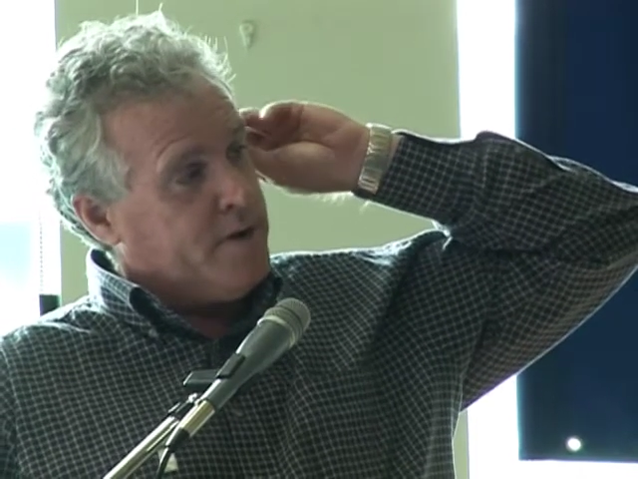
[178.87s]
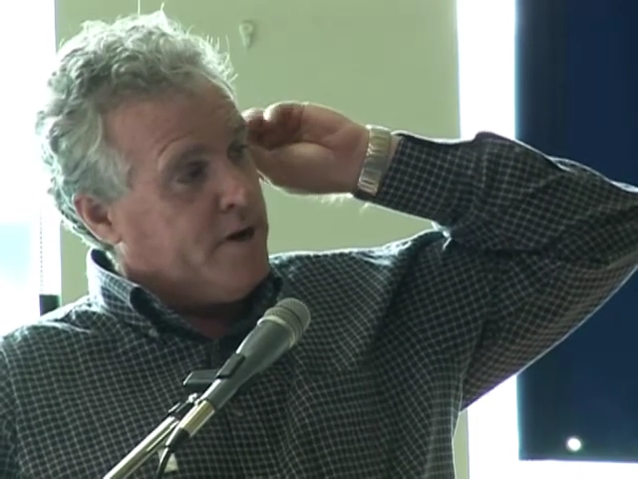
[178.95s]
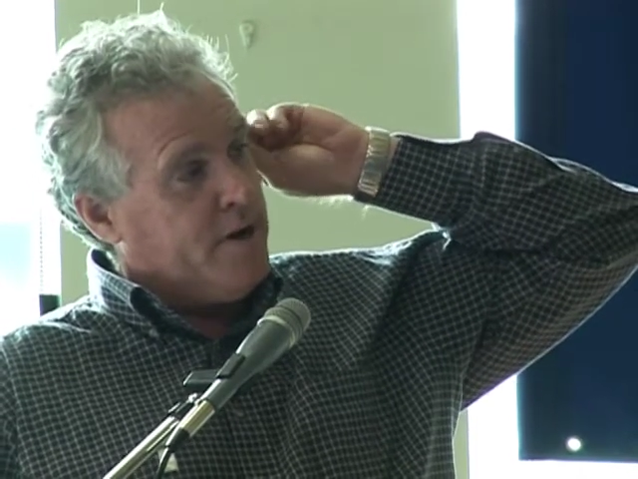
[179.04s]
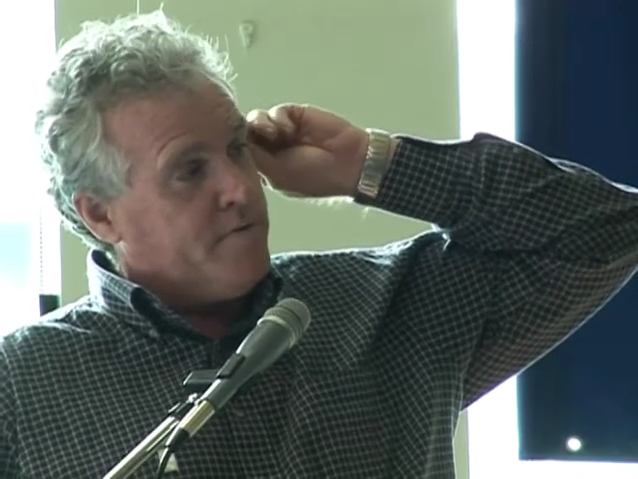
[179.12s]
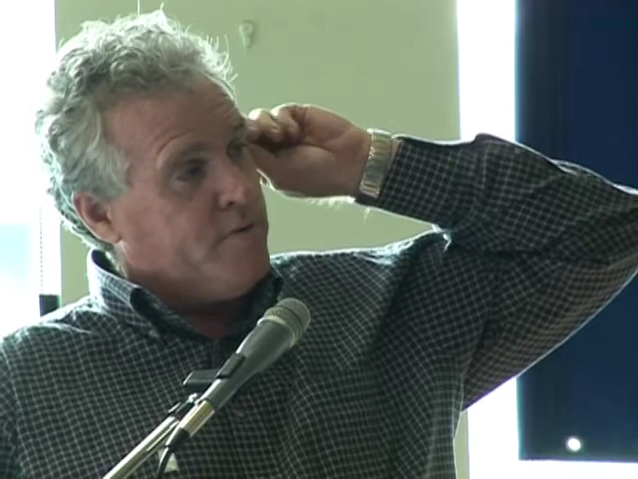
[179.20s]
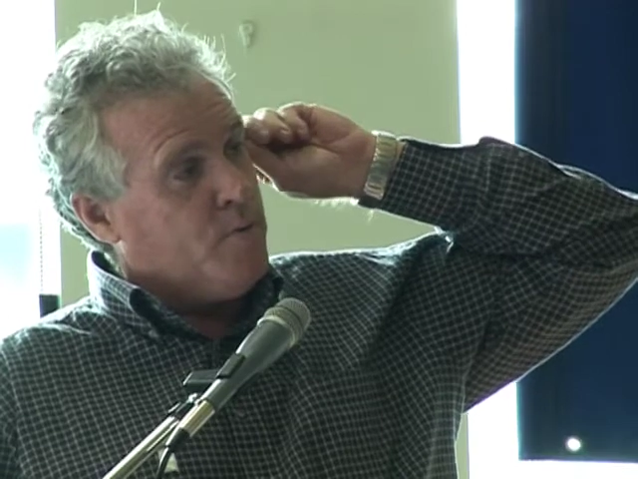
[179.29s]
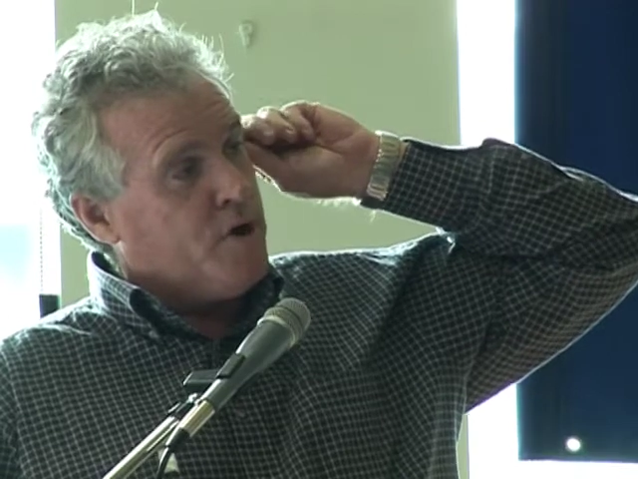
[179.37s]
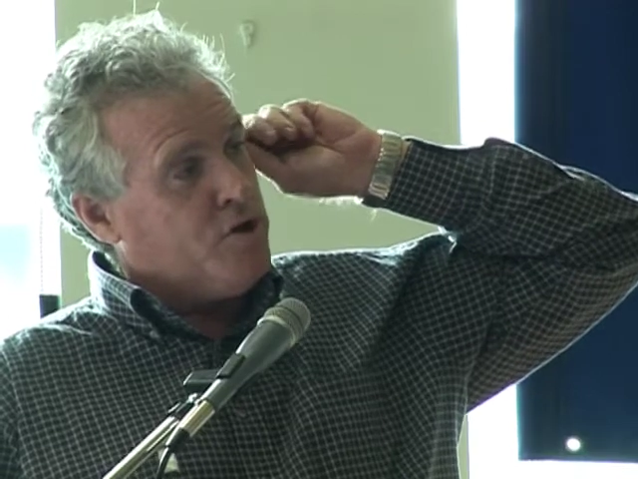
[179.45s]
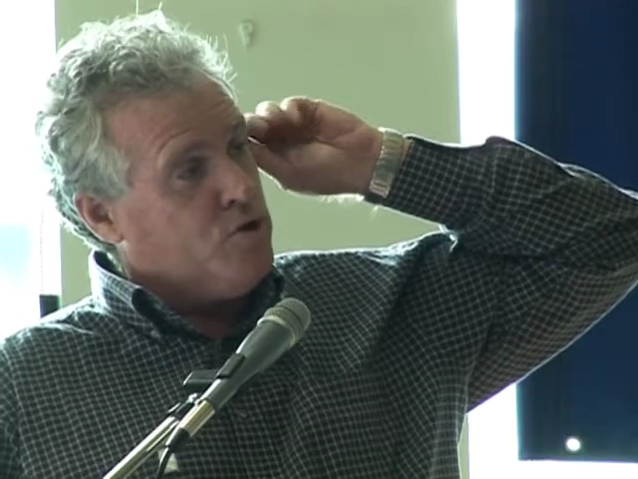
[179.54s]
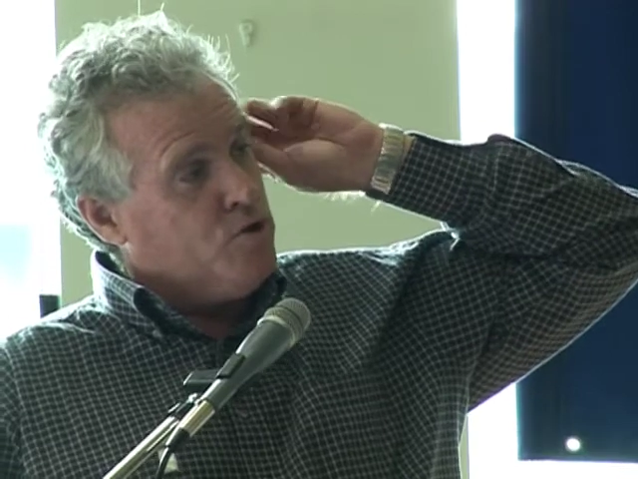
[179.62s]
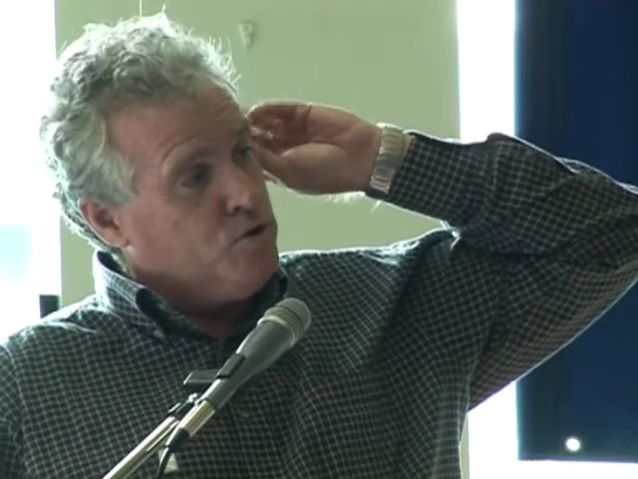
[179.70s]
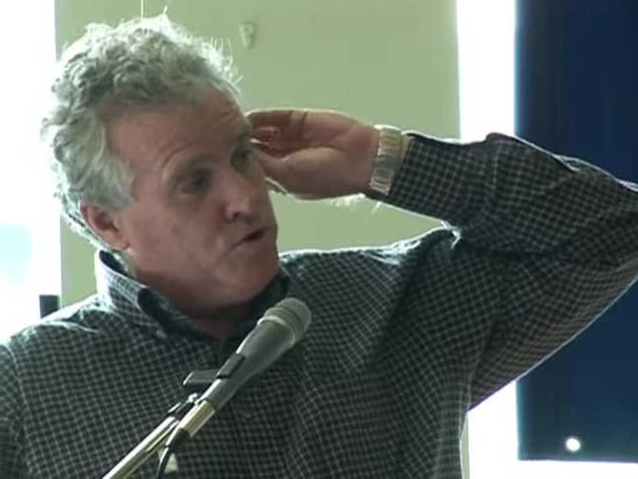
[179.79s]
deliver
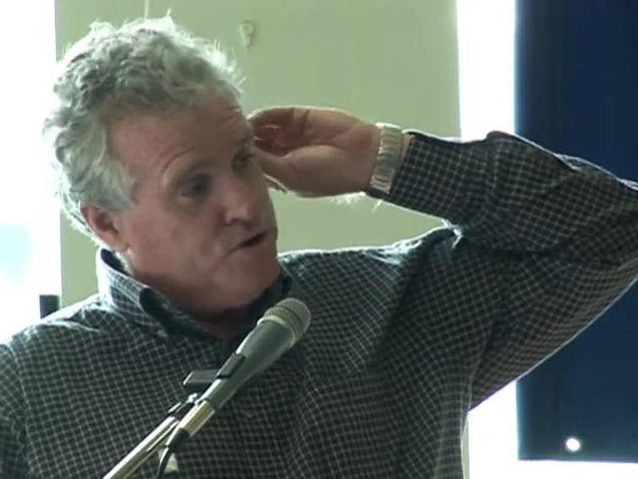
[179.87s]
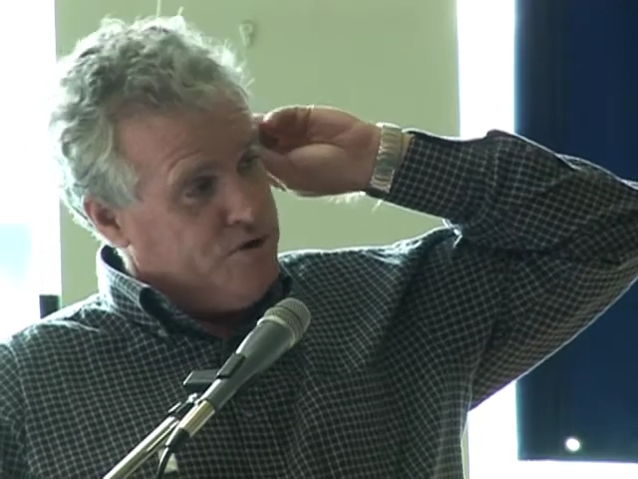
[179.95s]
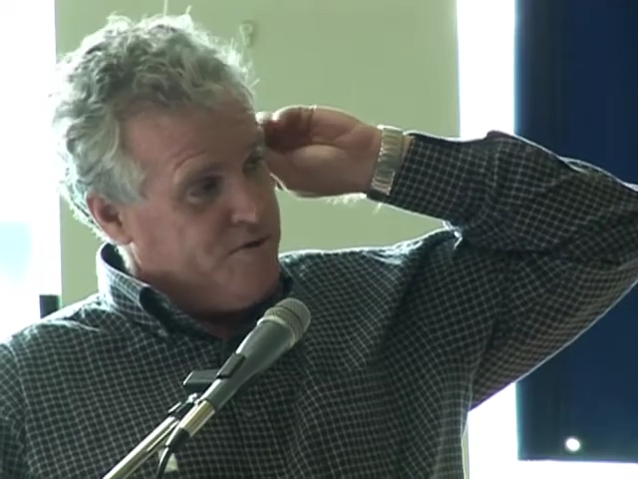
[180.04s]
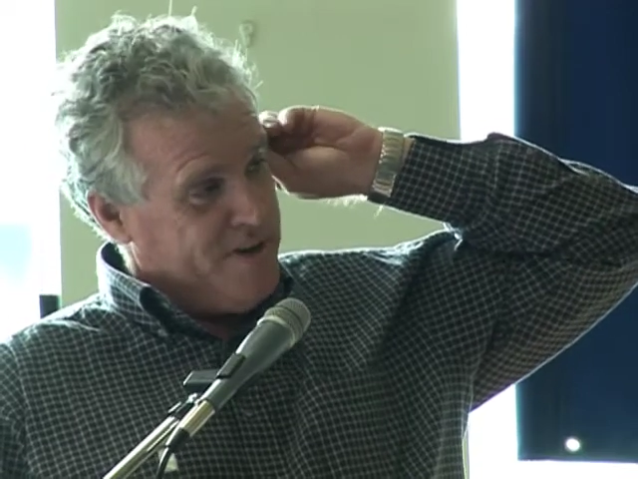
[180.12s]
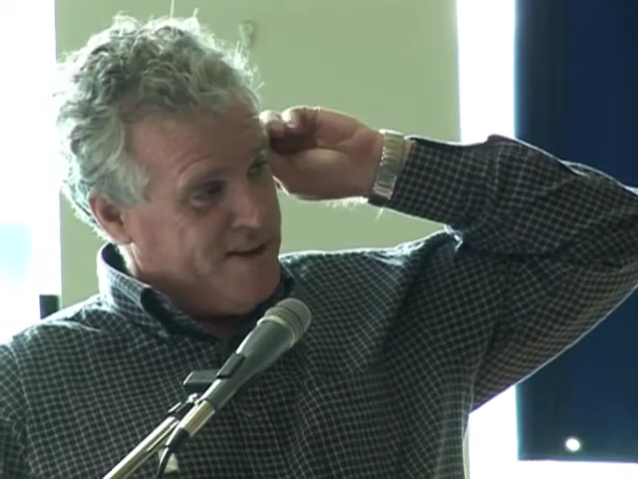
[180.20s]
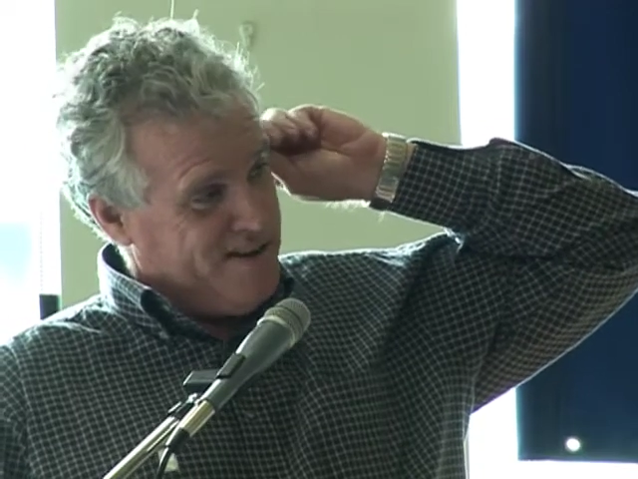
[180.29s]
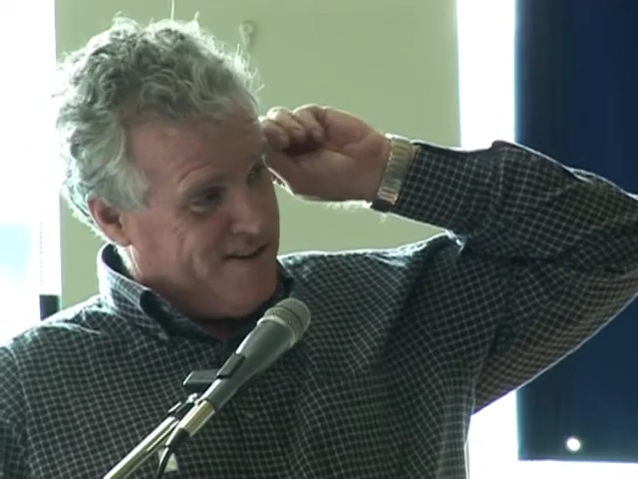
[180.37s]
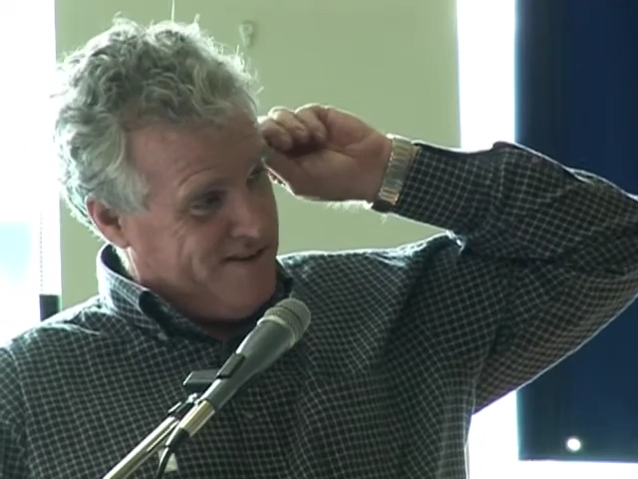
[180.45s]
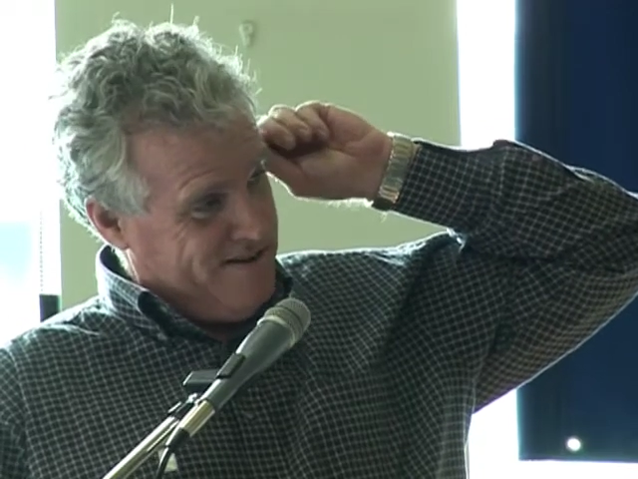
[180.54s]
what you're doing